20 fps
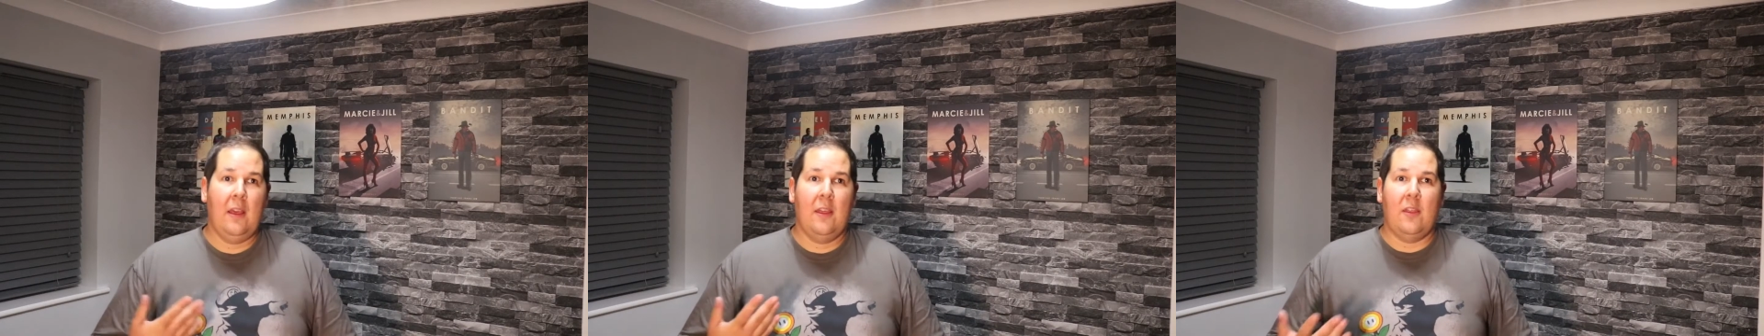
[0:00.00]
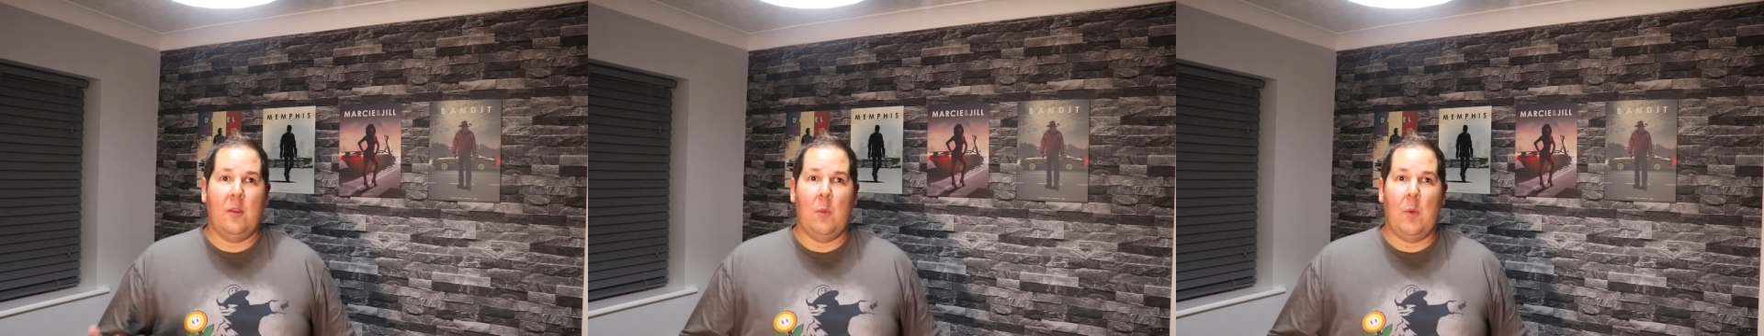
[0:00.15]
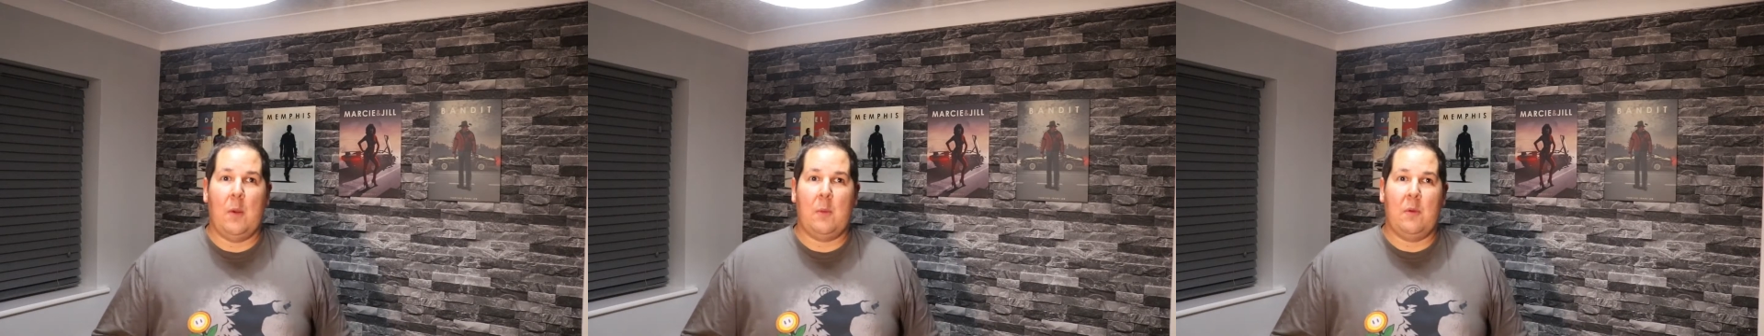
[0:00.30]

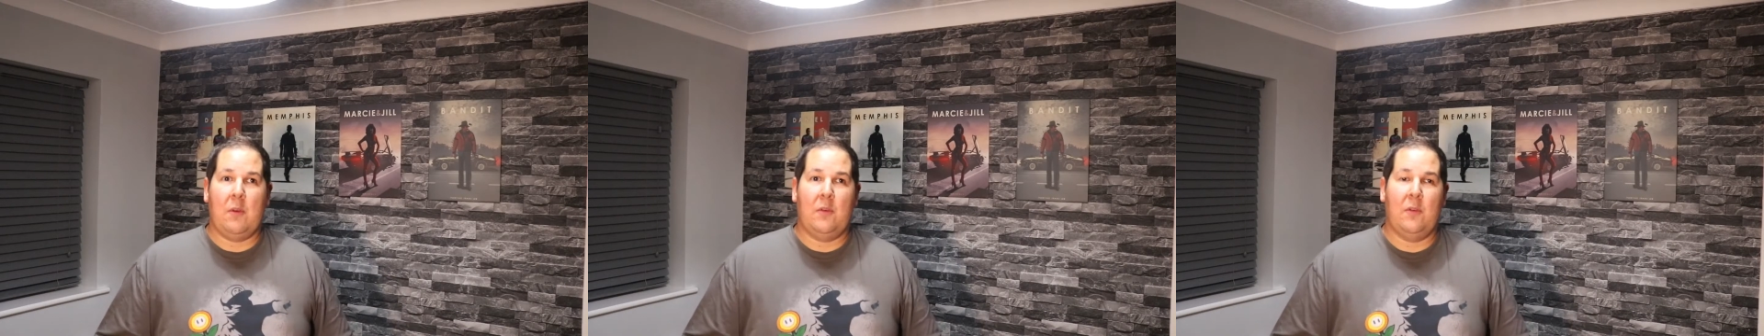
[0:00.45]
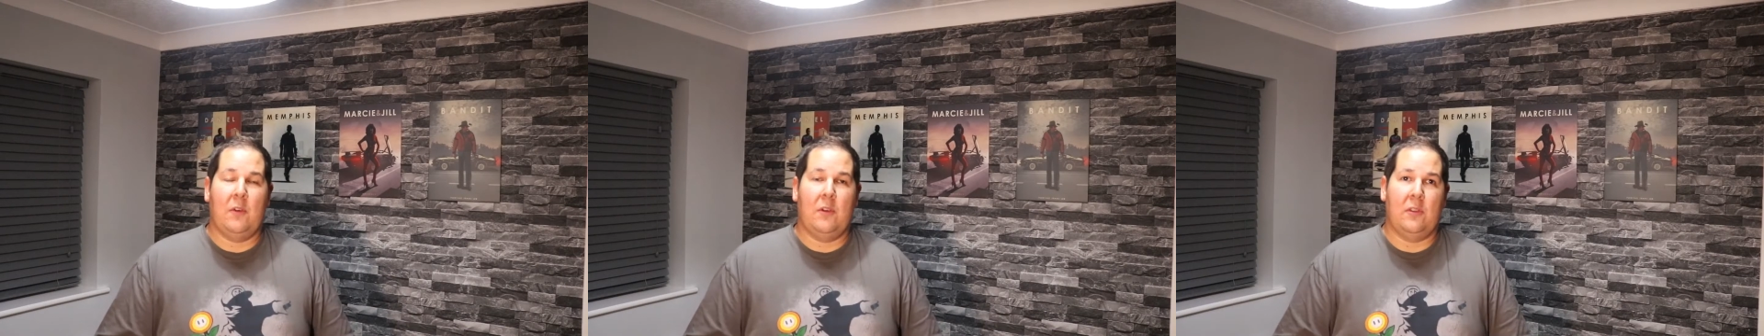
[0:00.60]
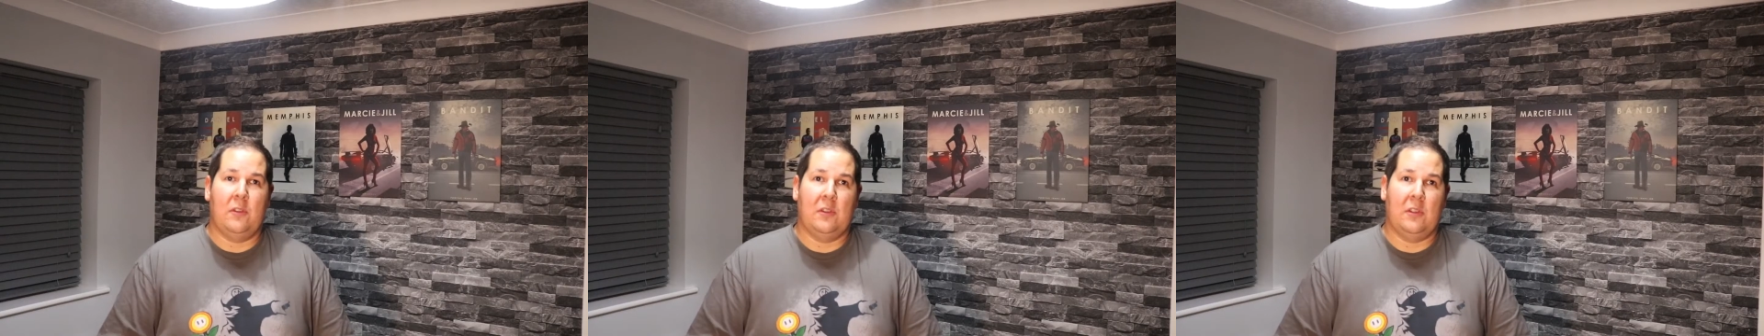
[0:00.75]
there may be
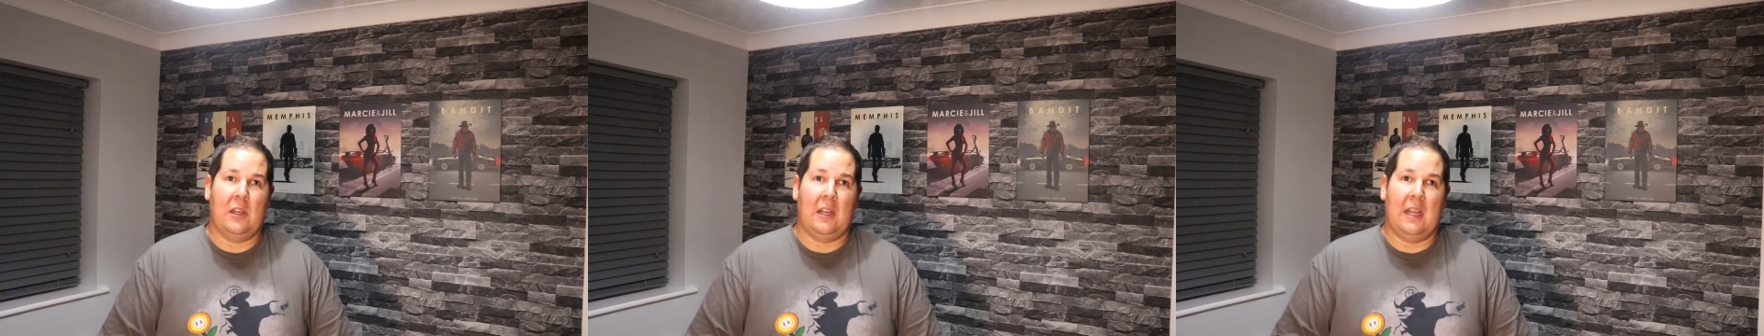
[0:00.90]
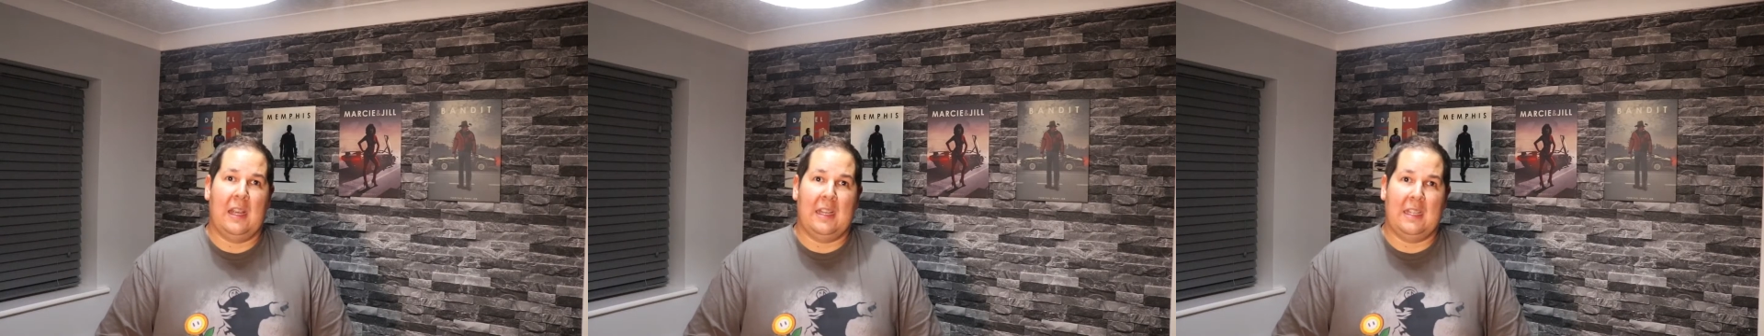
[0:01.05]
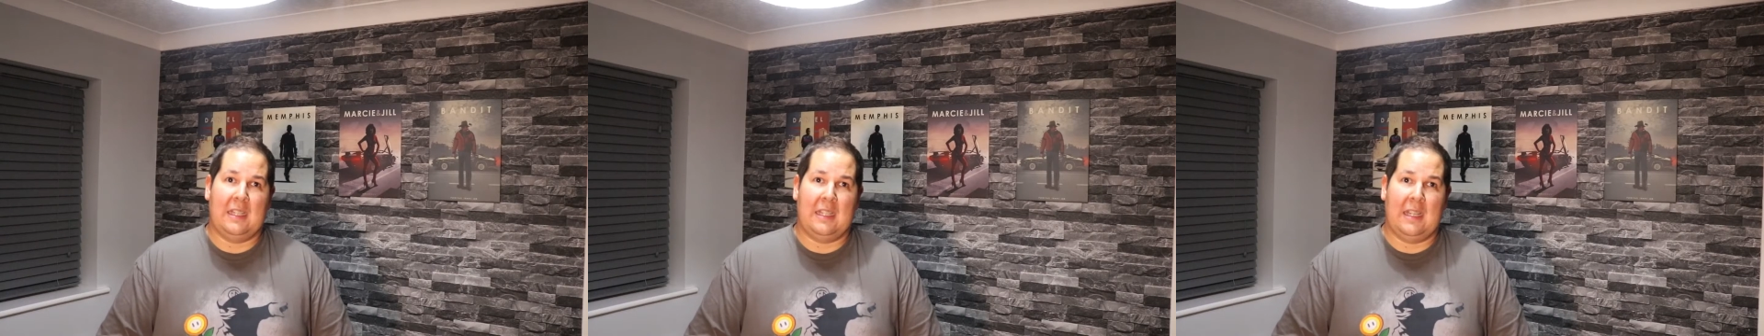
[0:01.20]
further
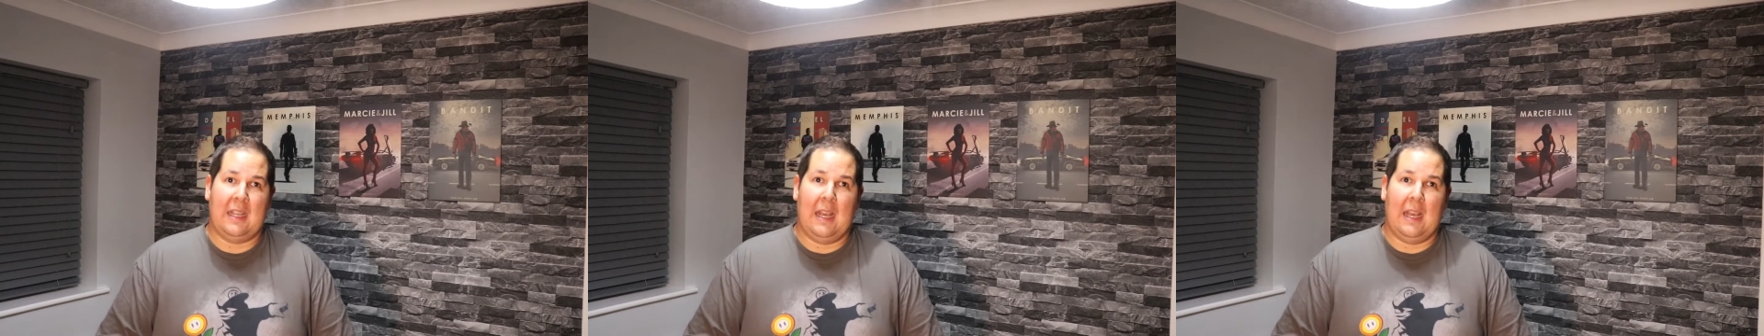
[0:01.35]
delays in